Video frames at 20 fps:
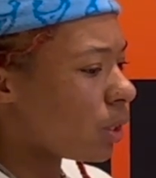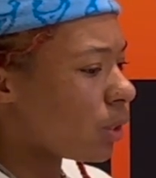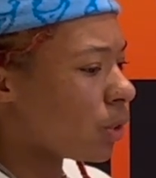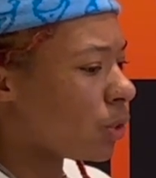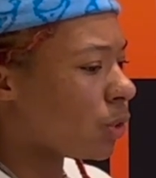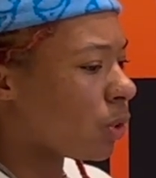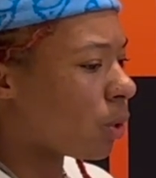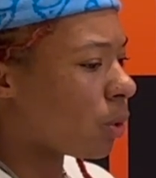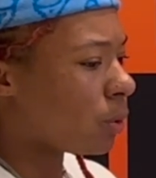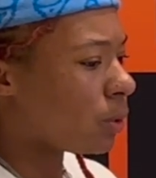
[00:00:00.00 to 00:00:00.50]

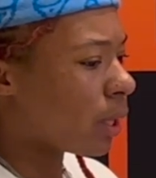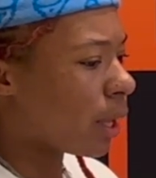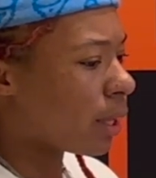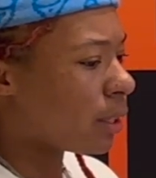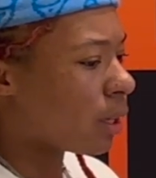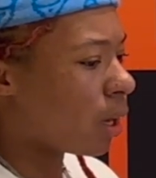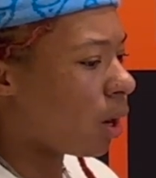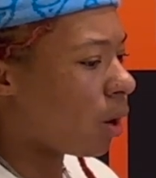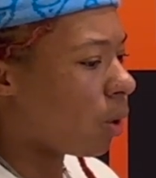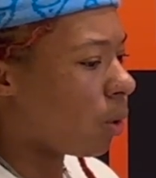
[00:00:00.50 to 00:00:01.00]
showed that
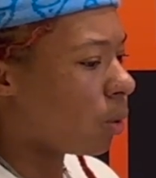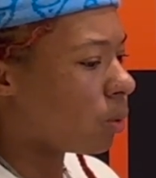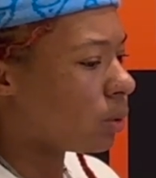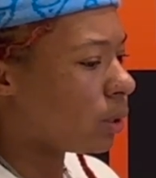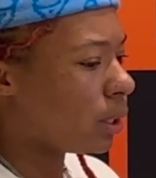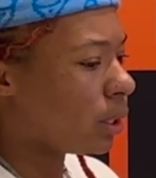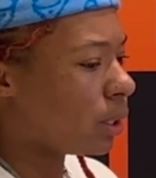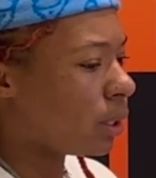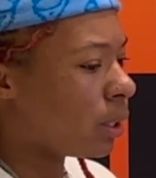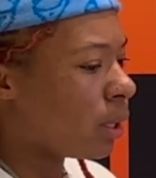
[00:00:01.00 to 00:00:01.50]
not
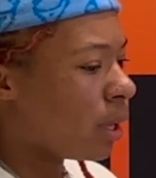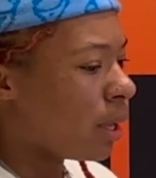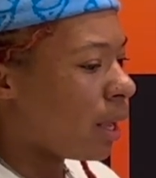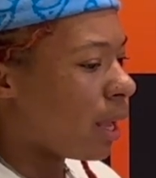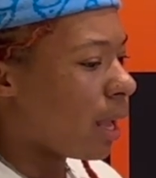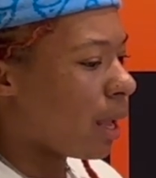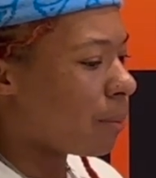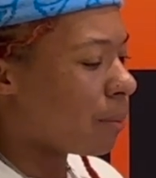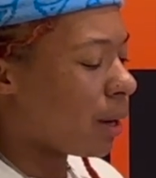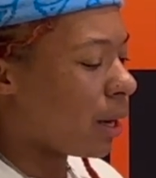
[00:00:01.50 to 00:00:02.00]
only
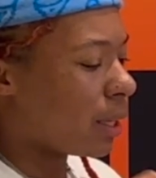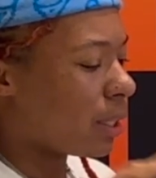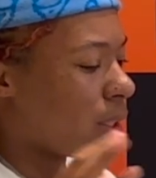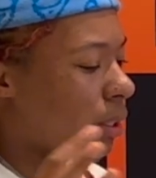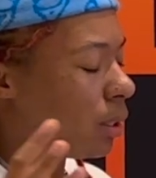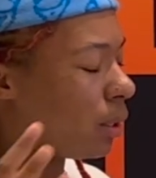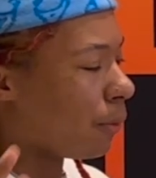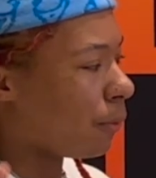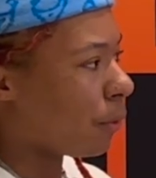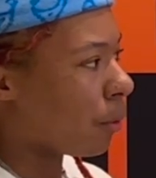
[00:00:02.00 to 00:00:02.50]
am I
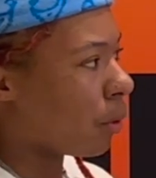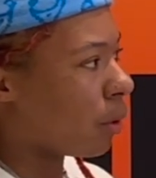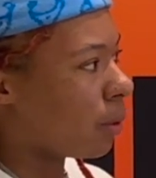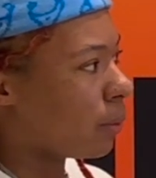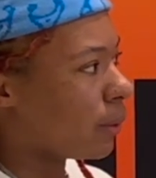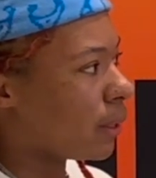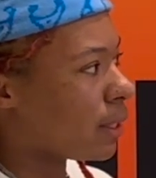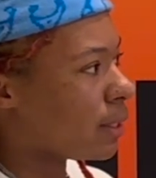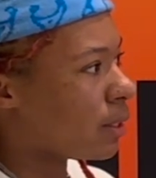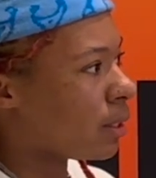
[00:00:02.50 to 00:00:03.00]
here for a
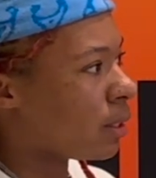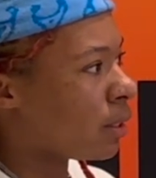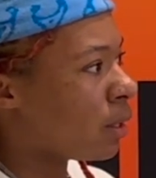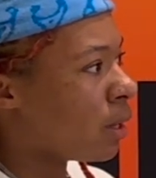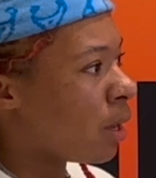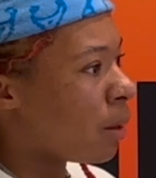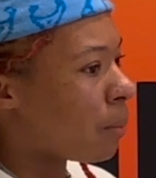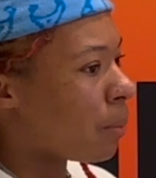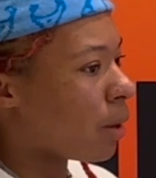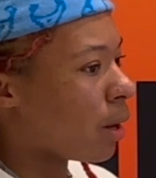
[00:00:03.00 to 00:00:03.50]
reason,
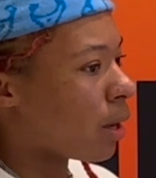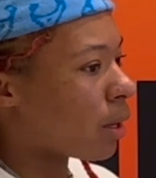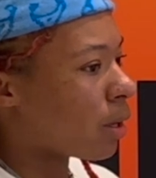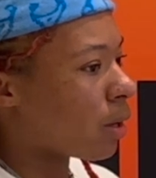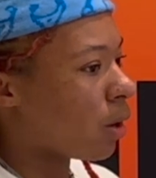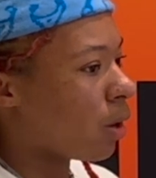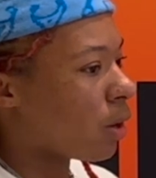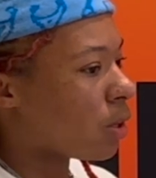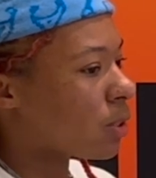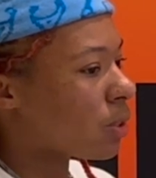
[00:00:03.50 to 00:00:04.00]
but I
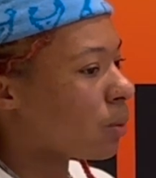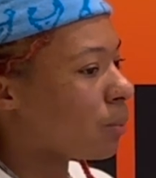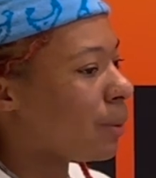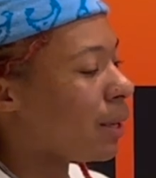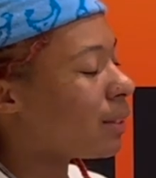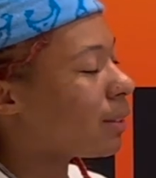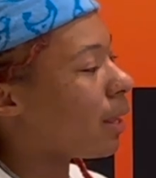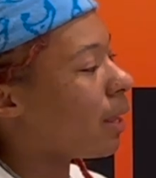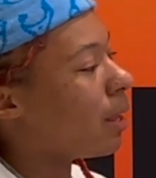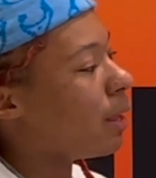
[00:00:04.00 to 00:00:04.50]
could also
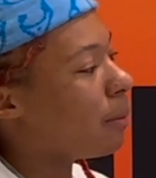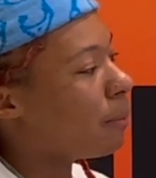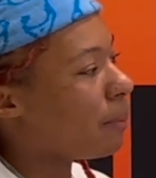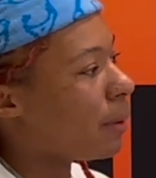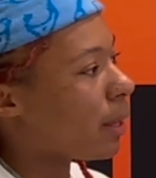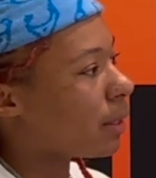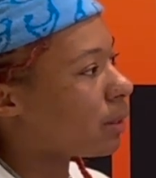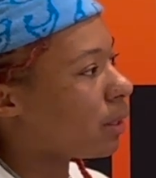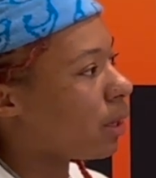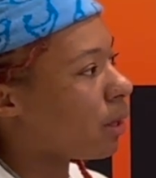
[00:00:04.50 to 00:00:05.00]
make that
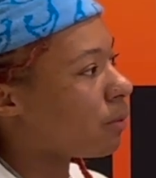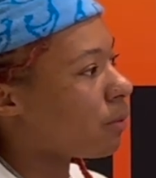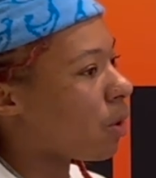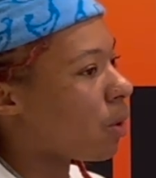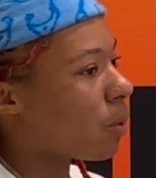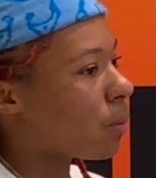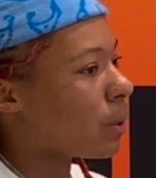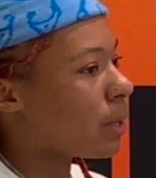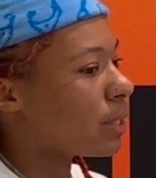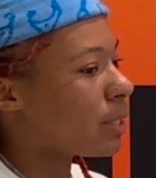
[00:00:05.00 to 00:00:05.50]
impact that I've
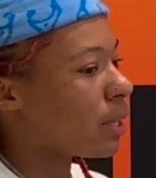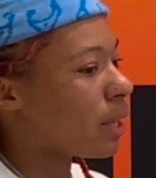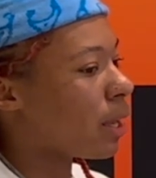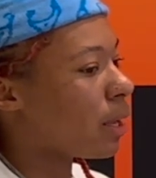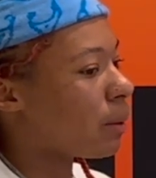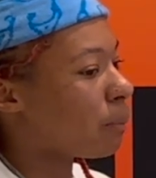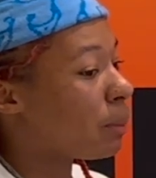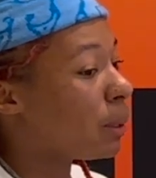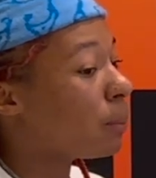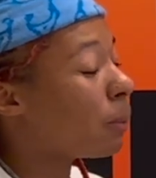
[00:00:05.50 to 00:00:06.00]
always had.
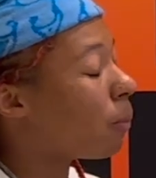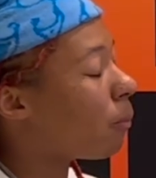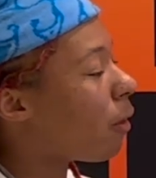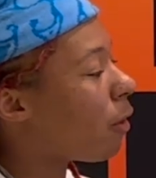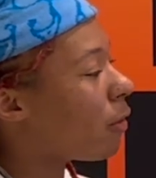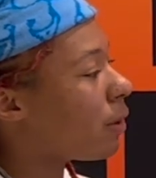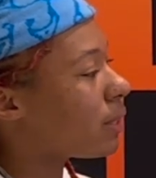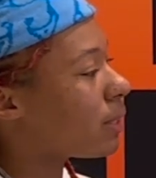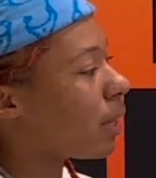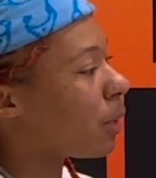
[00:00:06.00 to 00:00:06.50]
People have
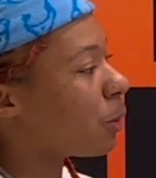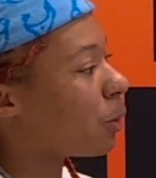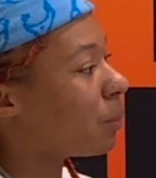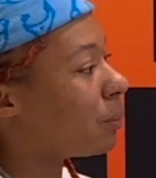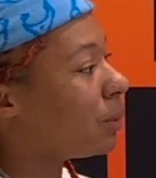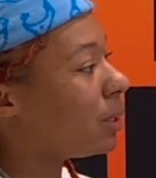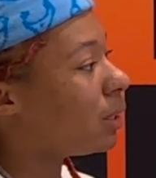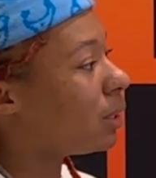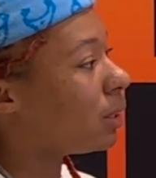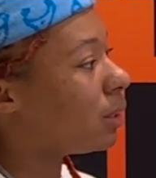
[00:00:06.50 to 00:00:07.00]
always had
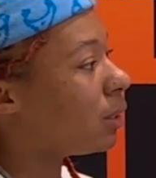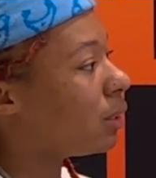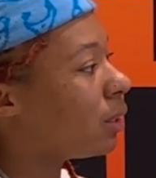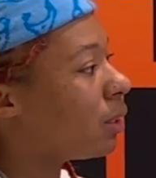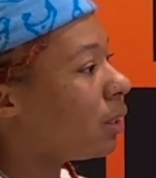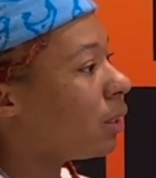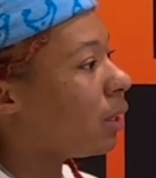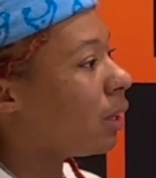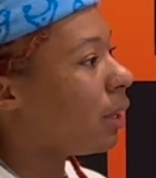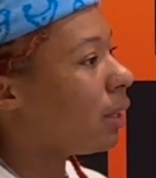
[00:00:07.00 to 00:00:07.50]
on me,
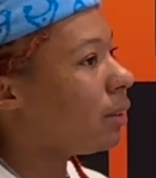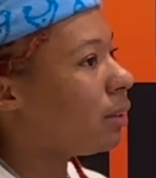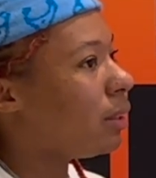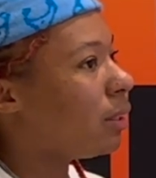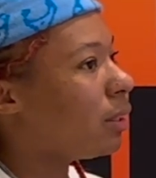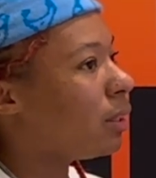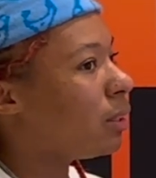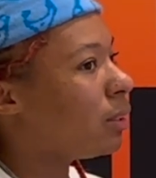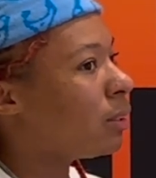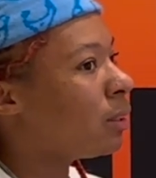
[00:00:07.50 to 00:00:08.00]
and
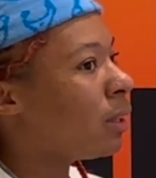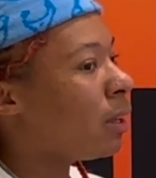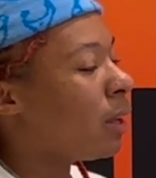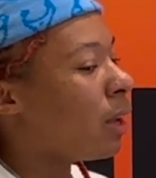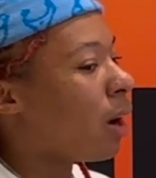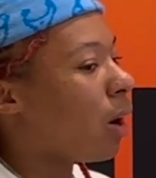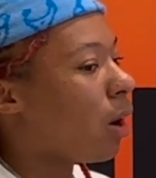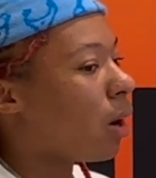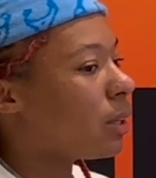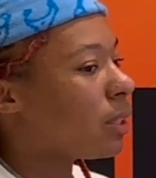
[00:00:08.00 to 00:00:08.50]
then
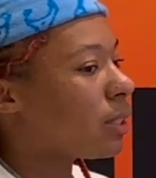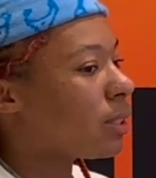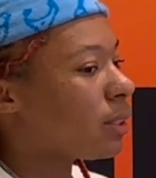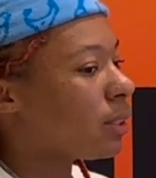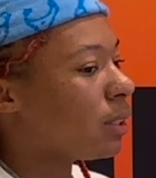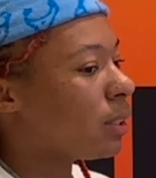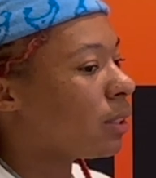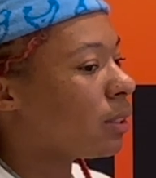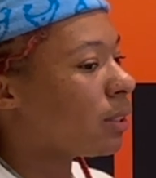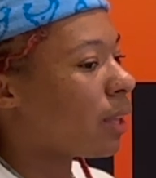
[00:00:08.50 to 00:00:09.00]

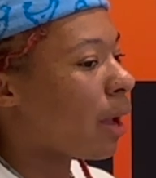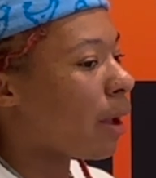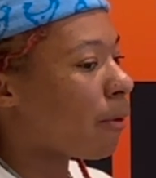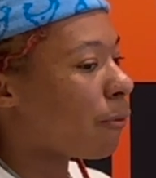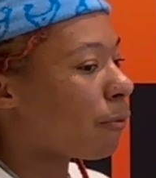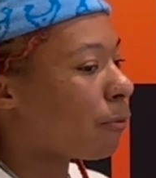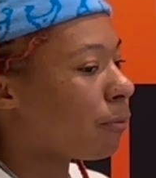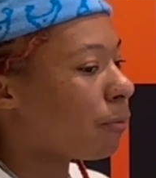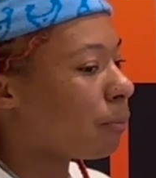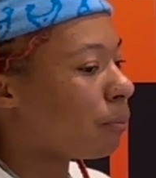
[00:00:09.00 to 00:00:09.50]
honestly, that
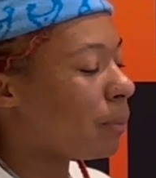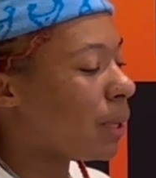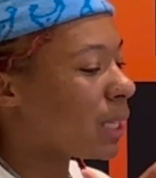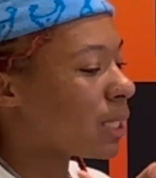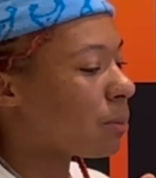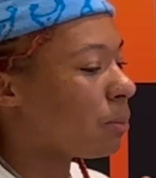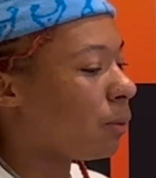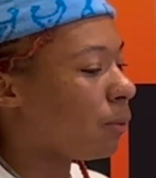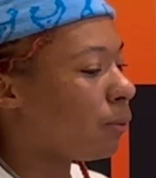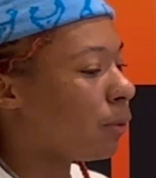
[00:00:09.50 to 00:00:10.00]

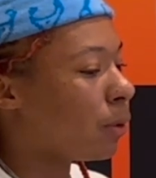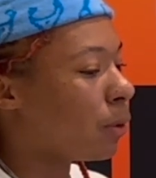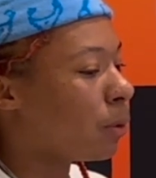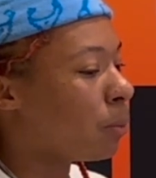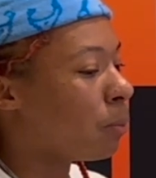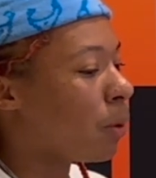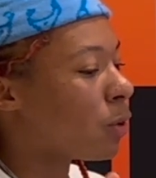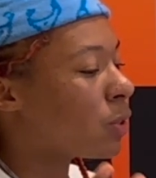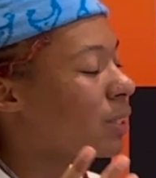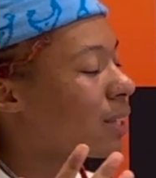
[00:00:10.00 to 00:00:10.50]
makes me feel
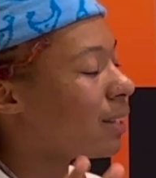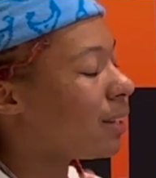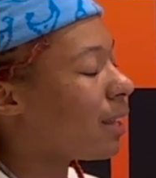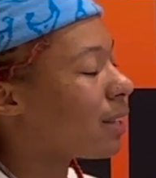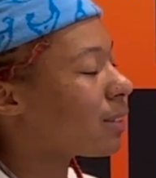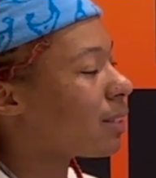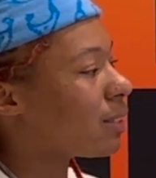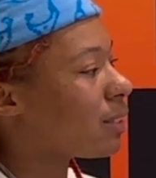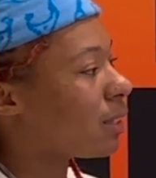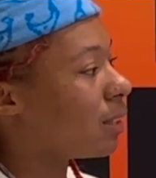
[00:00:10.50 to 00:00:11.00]
most
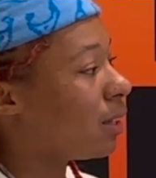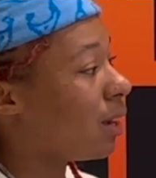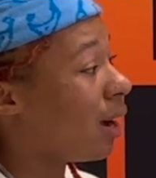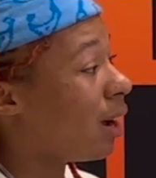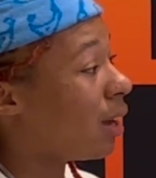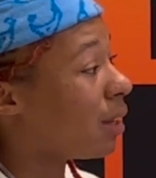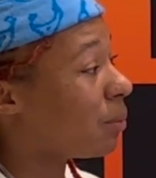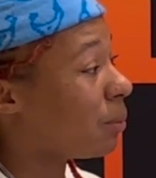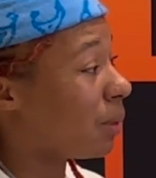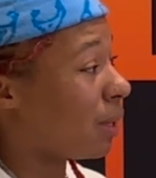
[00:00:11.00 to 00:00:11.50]
connected to
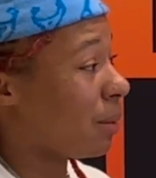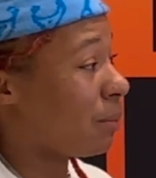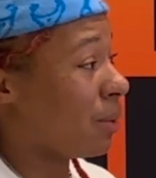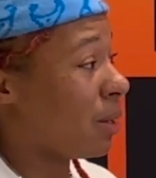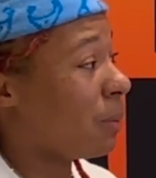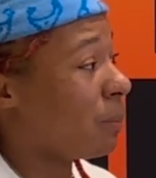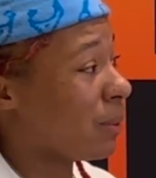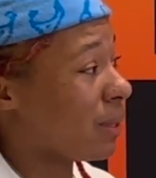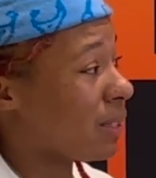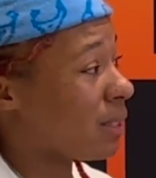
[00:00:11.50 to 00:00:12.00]
God when I'm
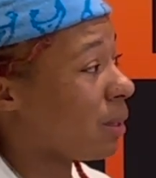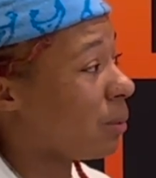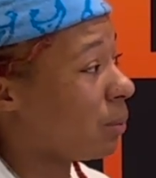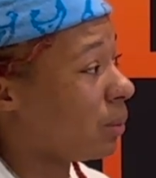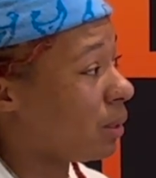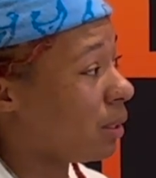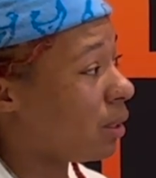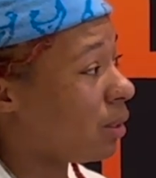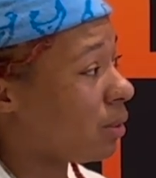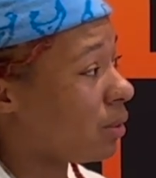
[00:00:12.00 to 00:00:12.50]
helping
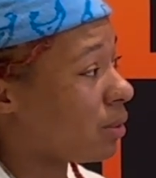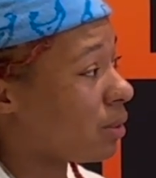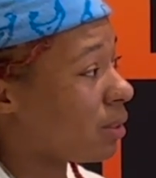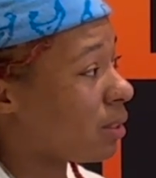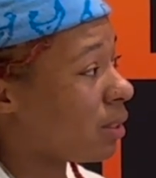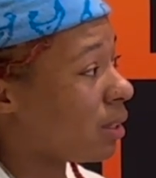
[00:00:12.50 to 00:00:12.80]
someone else.